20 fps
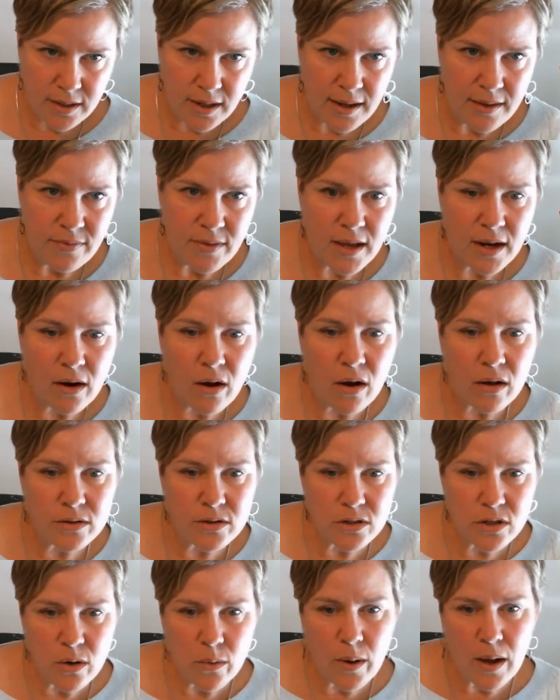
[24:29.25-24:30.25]
and that
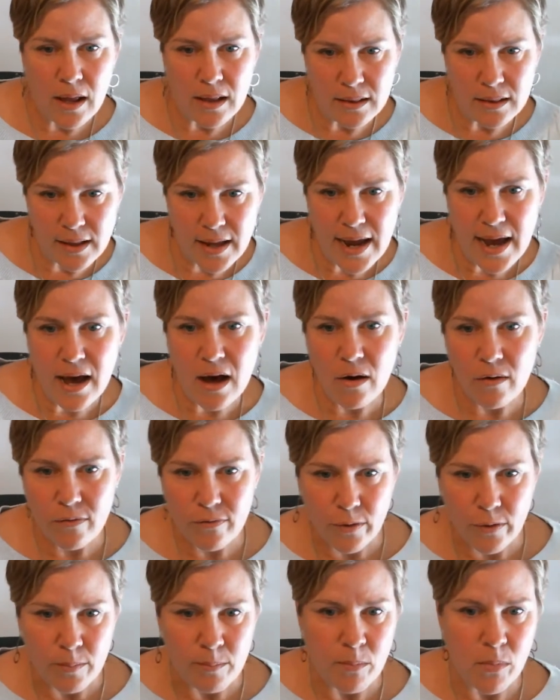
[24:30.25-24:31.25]
also allow
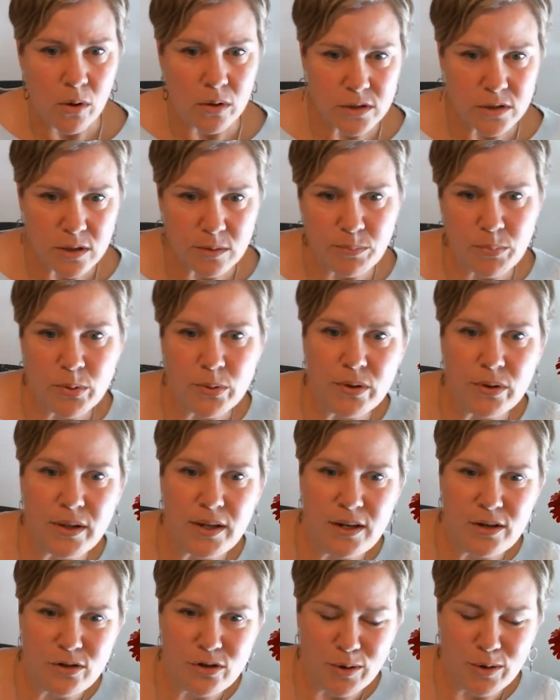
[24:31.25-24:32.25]
for multiple
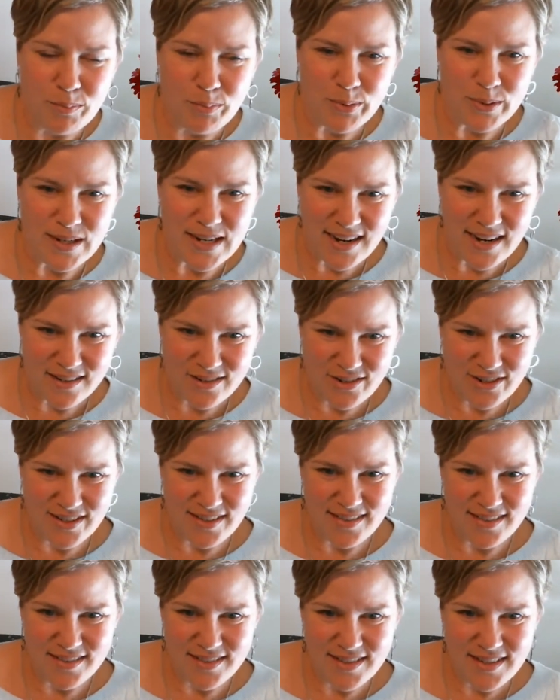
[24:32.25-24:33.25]

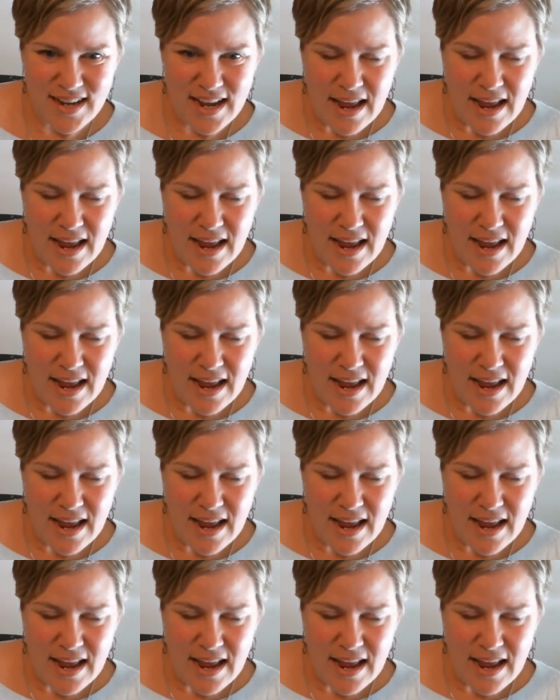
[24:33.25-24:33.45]
interpretations.